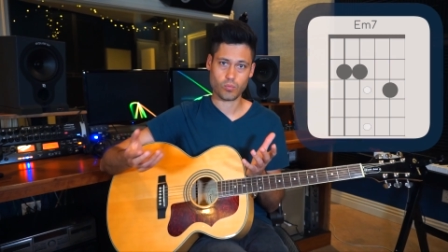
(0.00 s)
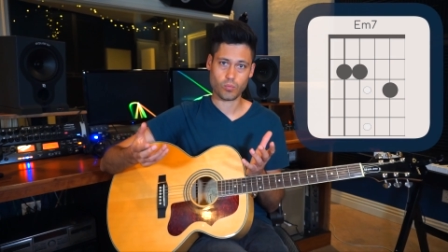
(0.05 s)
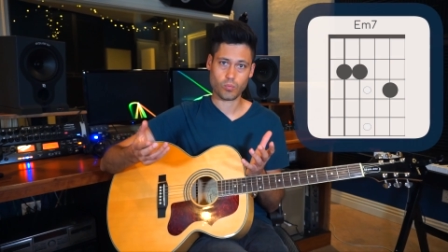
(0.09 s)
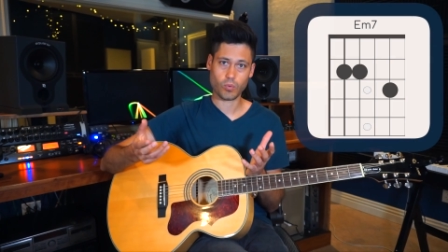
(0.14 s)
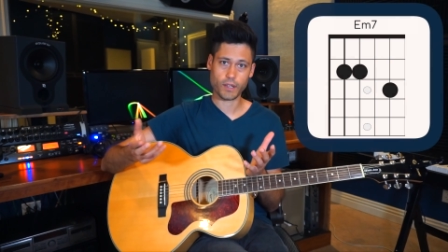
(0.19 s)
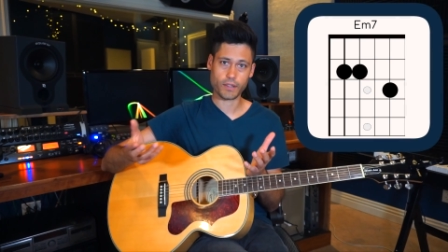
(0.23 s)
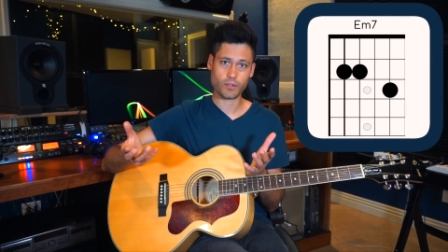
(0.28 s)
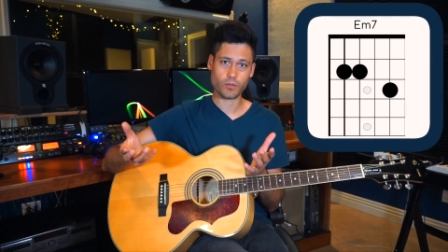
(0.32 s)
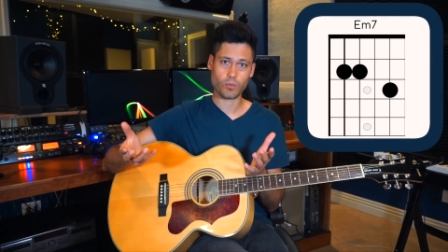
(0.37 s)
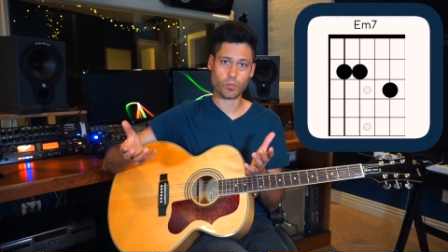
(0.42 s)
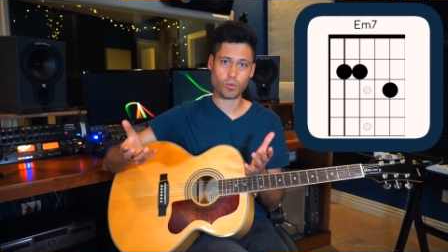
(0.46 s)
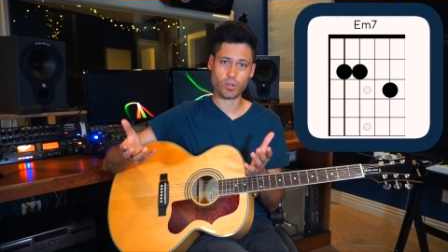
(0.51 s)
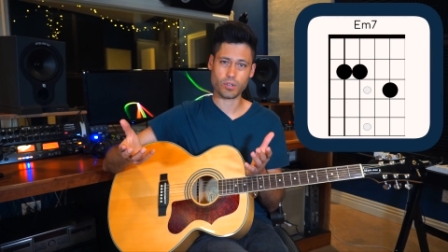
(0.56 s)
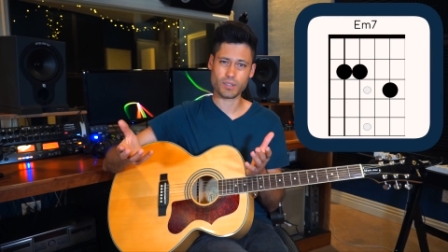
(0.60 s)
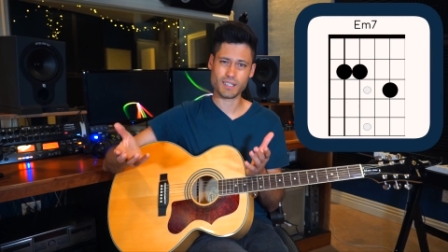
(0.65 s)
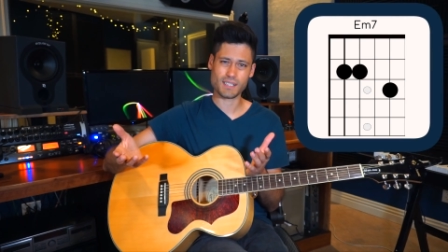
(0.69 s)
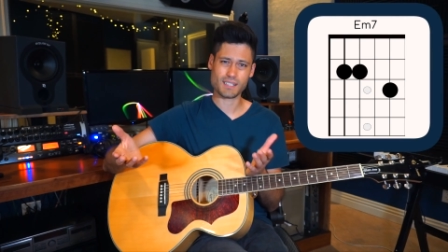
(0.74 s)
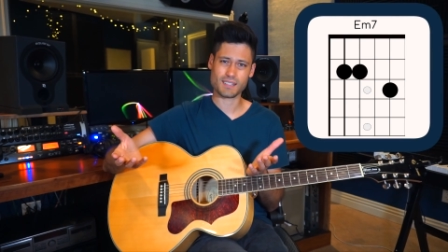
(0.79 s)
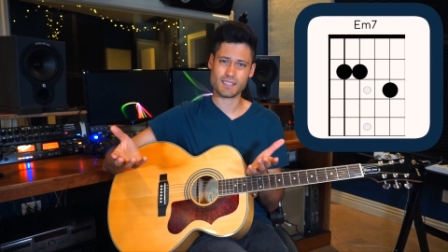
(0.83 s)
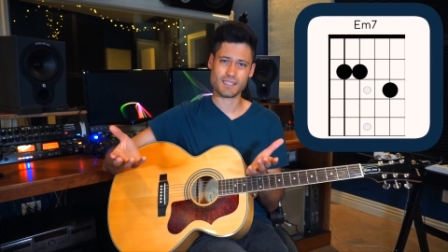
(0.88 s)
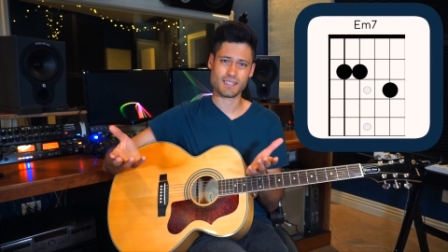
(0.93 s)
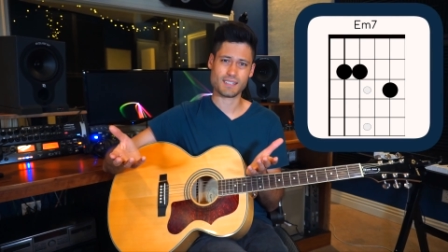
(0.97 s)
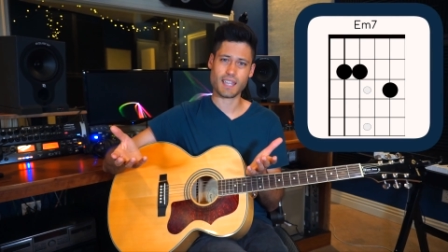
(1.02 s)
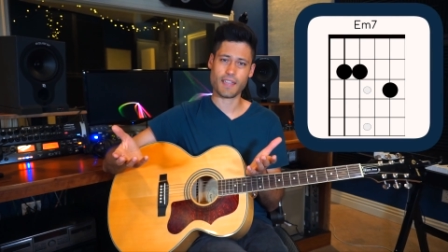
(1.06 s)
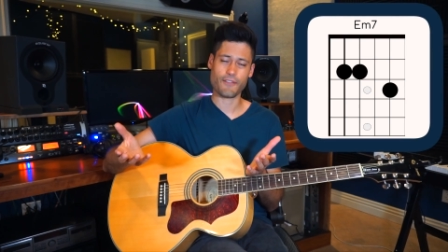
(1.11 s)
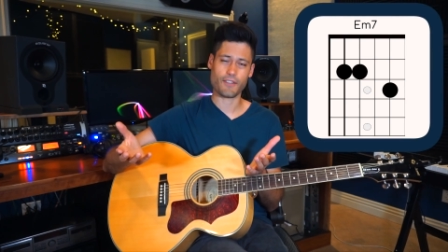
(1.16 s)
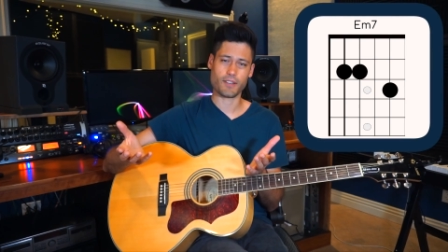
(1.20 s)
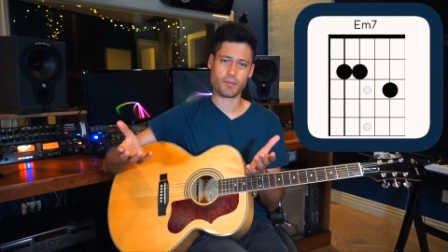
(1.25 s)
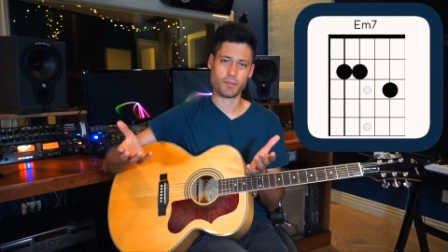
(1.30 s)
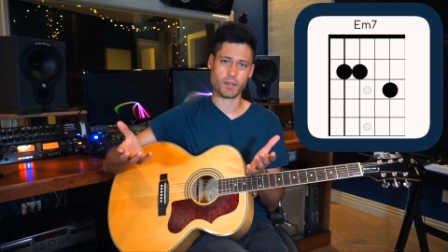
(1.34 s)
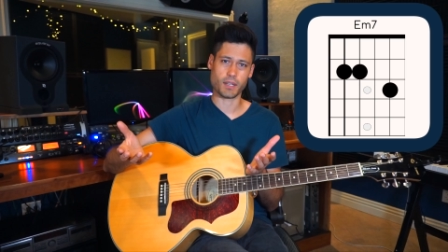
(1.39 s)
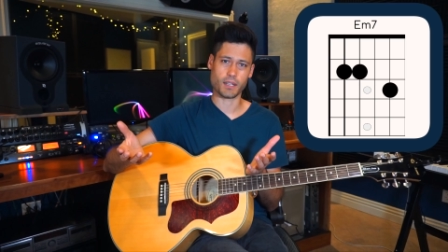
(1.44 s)
What in the world does the
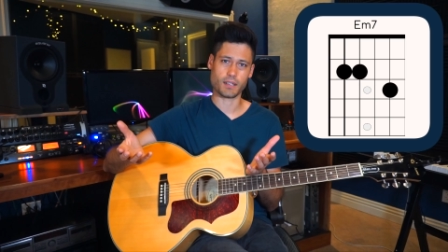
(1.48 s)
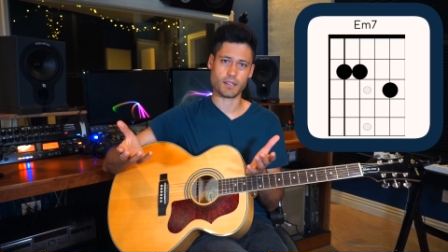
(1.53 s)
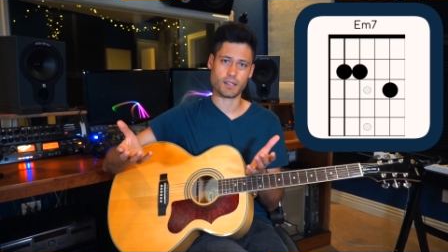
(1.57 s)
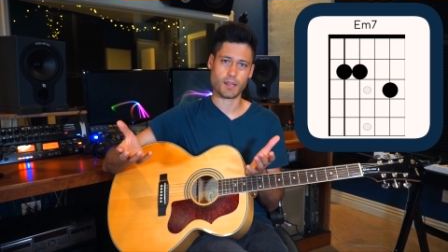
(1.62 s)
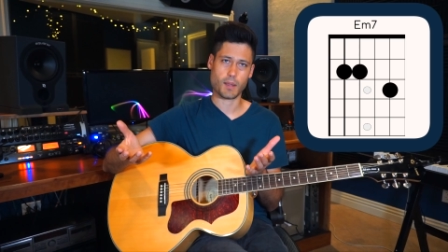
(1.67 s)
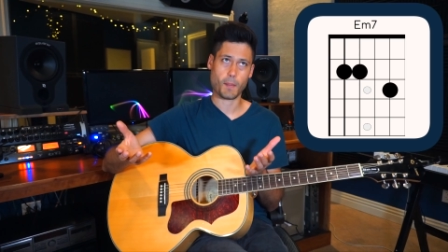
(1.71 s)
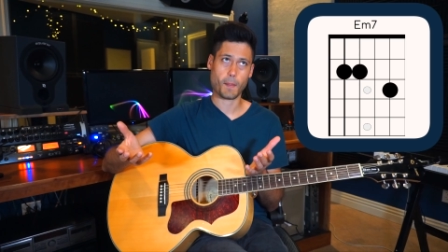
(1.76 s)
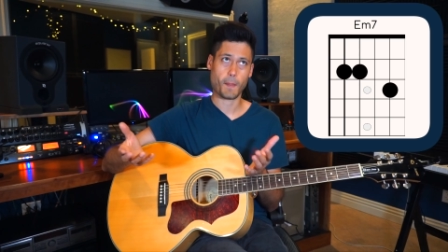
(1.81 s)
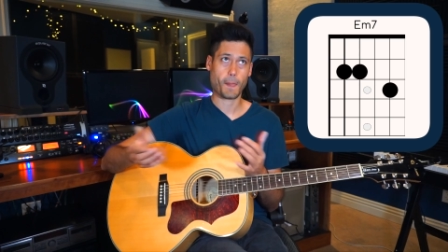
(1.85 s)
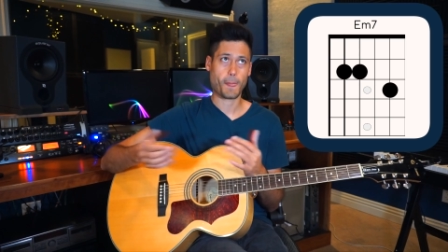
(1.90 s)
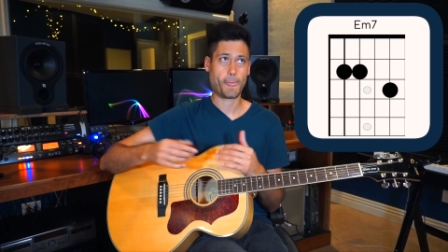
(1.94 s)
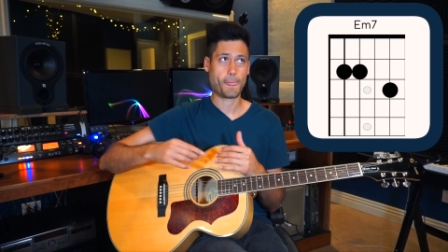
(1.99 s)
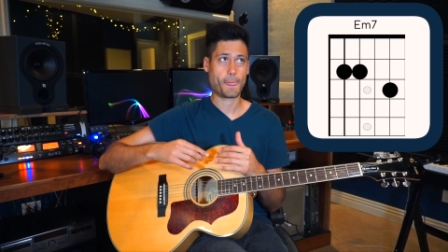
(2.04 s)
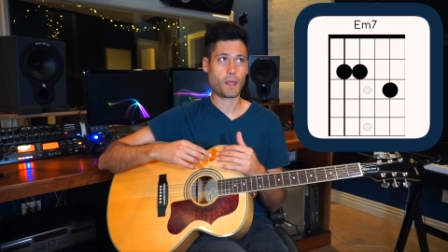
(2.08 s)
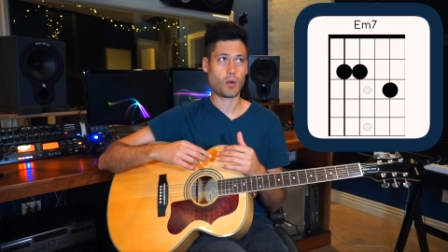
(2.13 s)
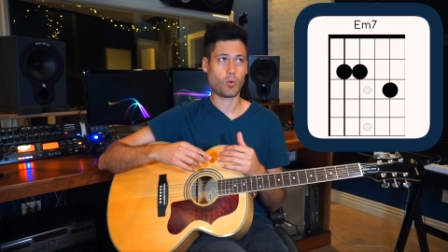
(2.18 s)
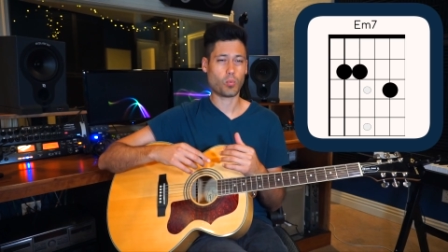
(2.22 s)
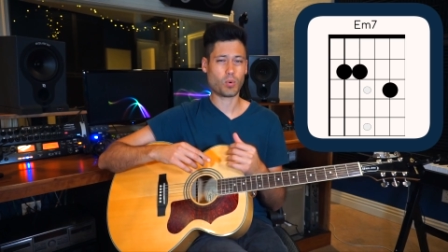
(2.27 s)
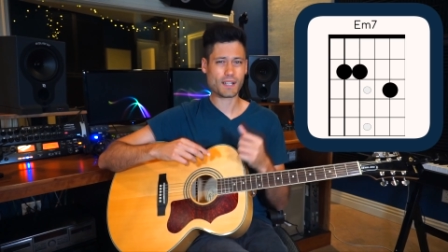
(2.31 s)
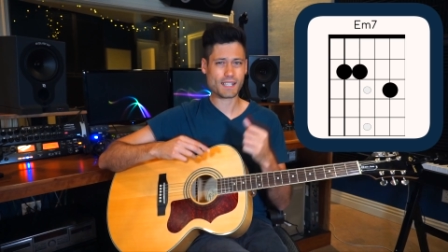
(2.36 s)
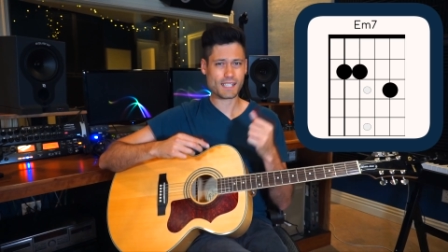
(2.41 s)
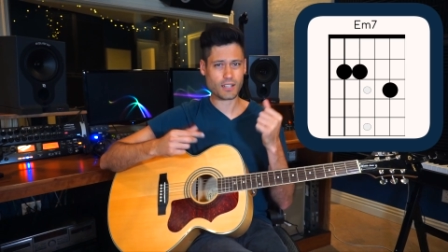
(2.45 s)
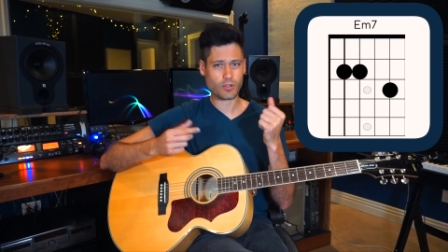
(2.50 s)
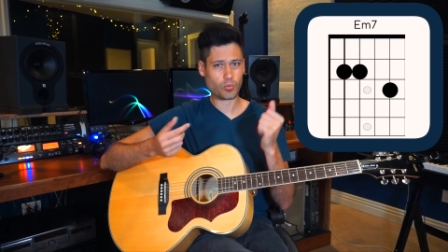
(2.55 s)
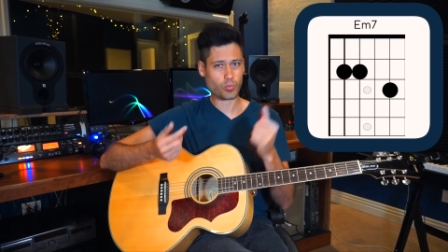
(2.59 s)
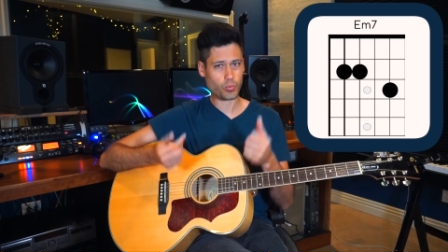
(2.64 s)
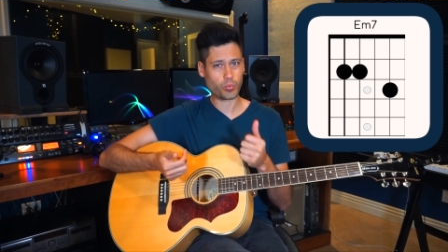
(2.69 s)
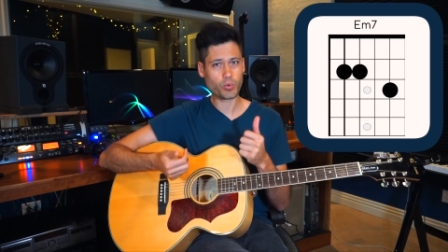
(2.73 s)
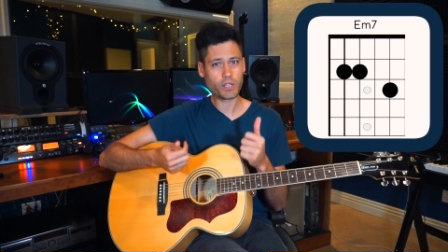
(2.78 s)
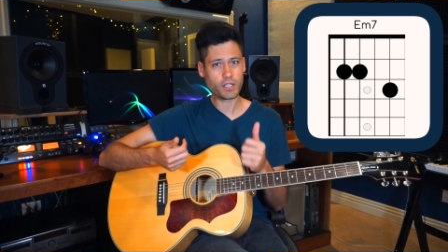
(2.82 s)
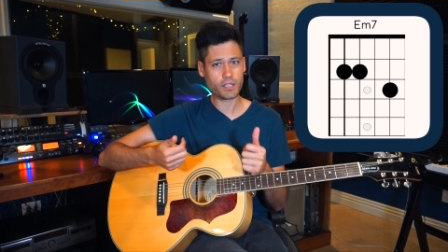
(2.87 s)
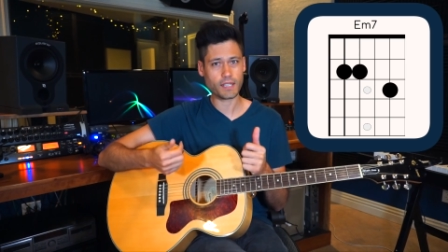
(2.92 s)
7 mean? What does it
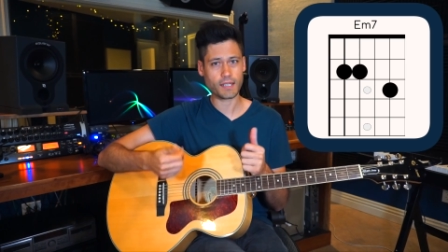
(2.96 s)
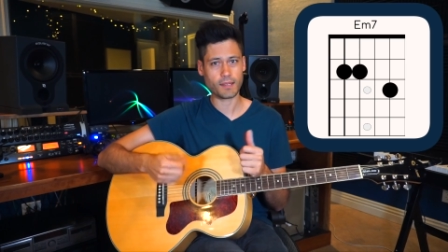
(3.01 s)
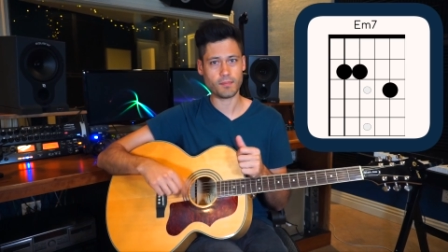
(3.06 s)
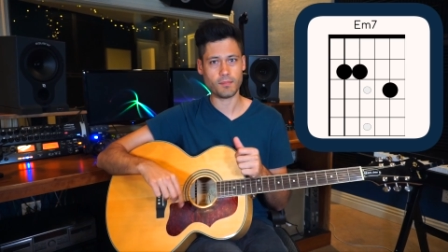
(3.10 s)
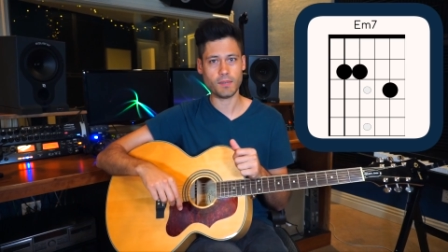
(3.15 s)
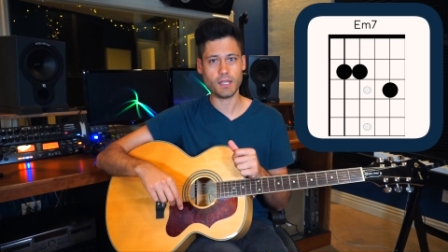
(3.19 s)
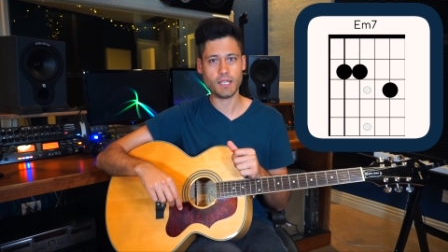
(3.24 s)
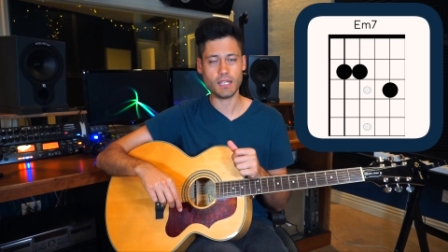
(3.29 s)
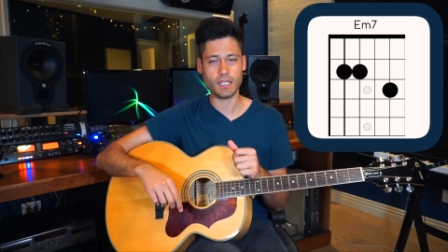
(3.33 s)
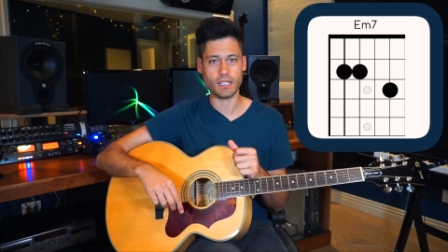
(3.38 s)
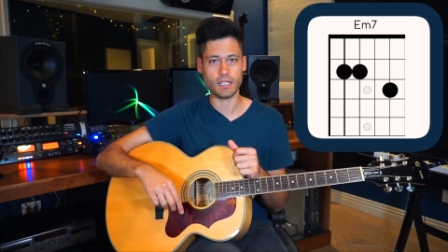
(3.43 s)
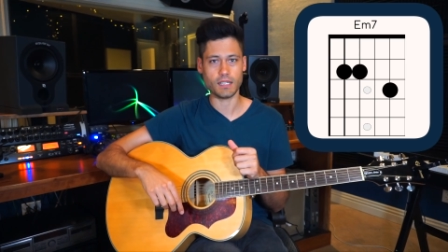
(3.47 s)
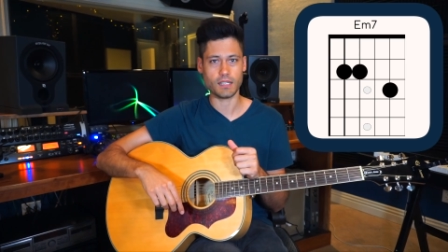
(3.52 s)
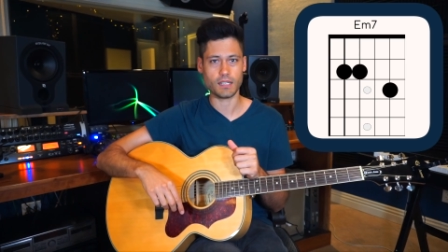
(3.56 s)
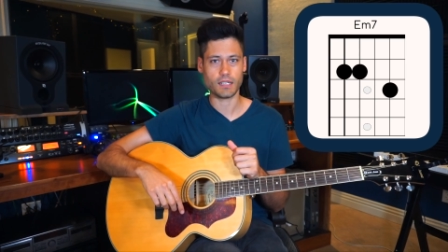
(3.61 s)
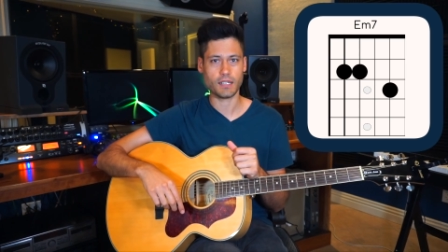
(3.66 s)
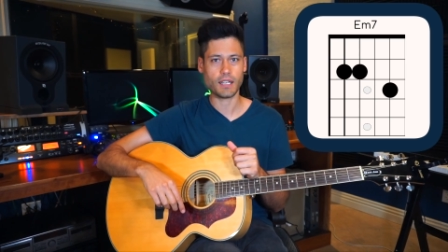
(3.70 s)
really mean?